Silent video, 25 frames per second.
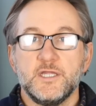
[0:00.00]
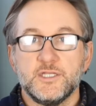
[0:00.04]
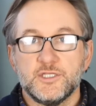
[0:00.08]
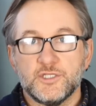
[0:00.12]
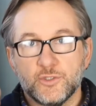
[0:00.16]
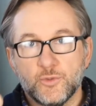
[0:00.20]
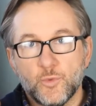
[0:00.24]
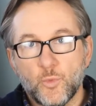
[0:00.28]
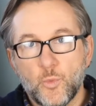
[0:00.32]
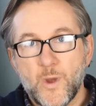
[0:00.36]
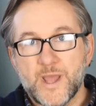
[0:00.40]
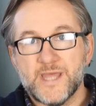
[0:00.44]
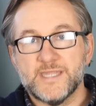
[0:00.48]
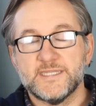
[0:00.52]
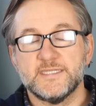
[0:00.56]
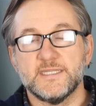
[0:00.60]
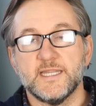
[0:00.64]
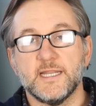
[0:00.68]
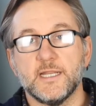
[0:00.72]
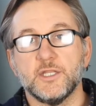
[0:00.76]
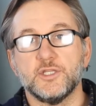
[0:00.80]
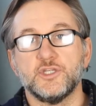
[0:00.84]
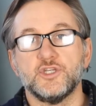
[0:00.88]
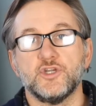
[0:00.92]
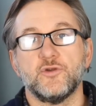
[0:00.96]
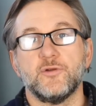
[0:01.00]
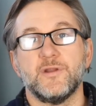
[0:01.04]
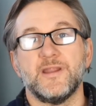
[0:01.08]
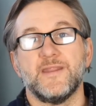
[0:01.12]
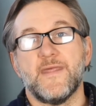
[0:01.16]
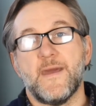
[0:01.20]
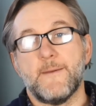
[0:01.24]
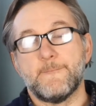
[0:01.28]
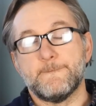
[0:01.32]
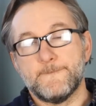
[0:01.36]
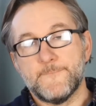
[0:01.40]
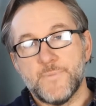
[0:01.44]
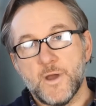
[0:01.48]
to wet signature and
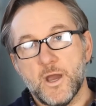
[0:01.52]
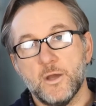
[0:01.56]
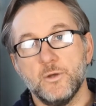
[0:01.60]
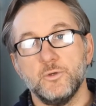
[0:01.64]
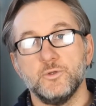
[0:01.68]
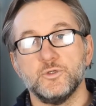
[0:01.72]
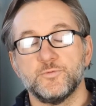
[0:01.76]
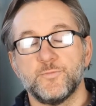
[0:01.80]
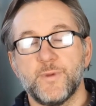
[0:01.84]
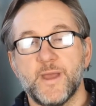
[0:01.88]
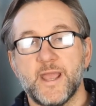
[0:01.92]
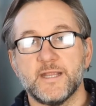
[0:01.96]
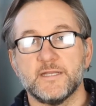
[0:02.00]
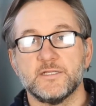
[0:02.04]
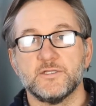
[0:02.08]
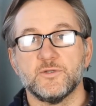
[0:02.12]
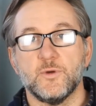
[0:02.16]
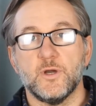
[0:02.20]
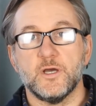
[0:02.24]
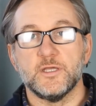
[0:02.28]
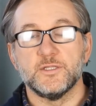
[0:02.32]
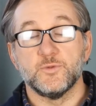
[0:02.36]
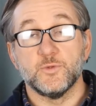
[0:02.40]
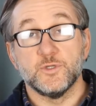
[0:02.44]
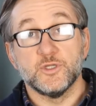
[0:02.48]
then post back to us,